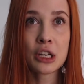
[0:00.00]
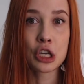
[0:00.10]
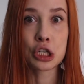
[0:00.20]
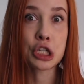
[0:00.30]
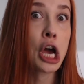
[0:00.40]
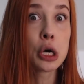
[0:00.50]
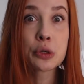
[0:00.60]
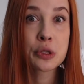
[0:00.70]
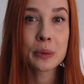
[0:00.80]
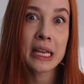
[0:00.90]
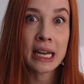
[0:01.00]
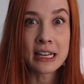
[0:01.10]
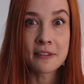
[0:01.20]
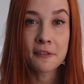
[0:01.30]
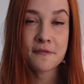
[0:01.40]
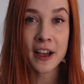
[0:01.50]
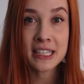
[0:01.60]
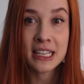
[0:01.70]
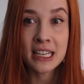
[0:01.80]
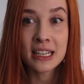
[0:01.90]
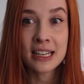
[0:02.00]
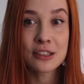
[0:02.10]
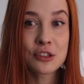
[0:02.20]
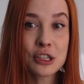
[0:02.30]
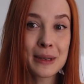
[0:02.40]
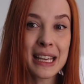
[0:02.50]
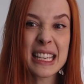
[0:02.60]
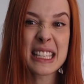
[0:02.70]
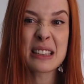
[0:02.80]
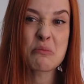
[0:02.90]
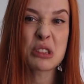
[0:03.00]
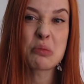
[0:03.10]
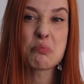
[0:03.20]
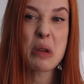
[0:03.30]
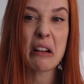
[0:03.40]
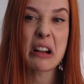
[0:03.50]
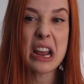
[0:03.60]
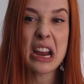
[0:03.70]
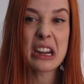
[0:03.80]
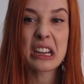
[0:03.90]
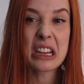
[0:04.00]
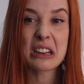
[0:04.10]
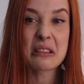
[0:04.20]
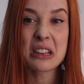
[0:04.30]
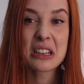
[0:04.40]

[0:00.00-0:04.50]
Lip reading: your toes would get infected because you'd just be marinating